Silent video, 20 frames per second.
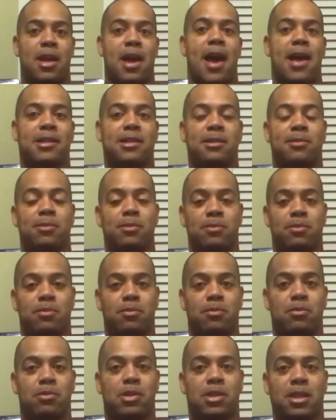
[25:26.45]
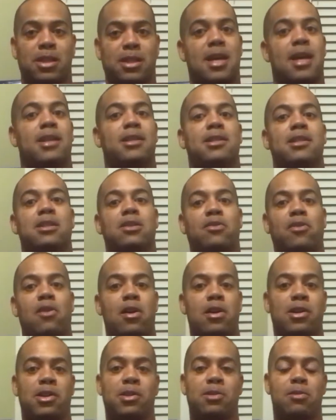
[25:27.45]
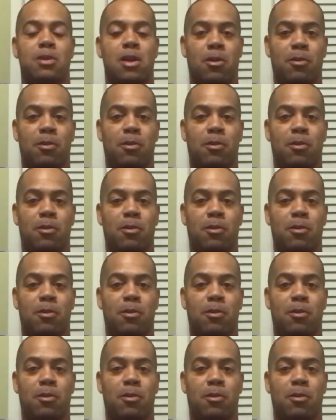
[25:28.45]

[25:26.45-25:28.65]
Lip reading: had some success as far as